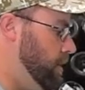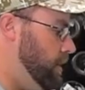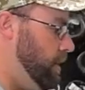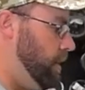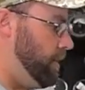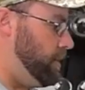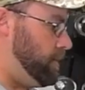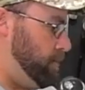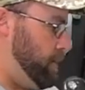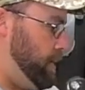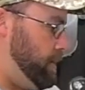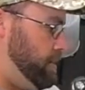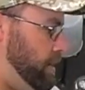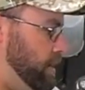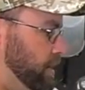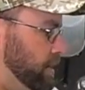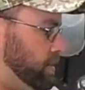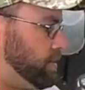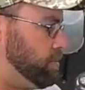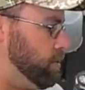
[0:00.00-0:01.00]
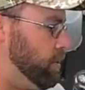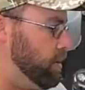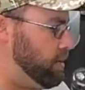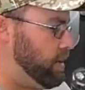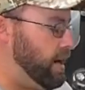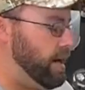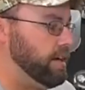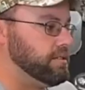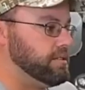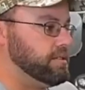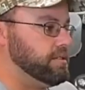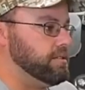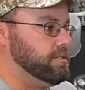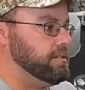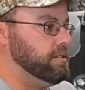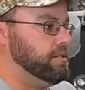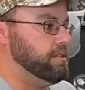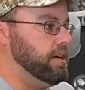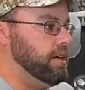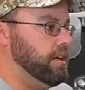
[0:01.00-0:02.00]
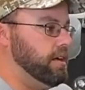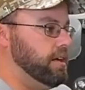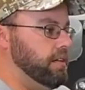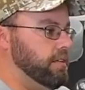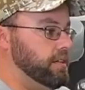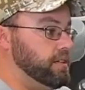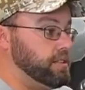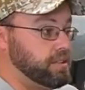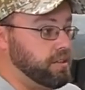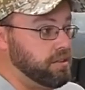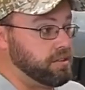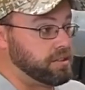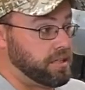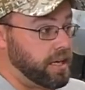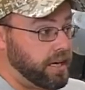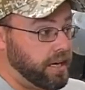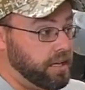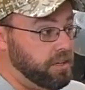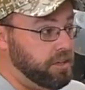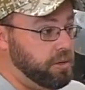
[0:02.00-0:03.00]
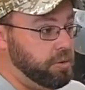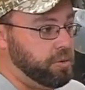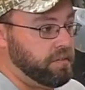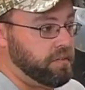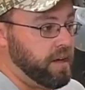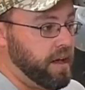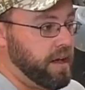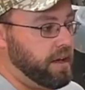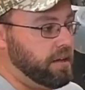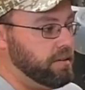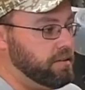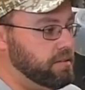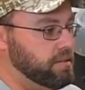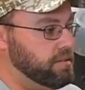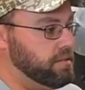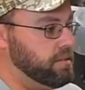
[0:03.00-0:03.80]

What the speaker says: Spedtex 1000. This is our second unit we've had.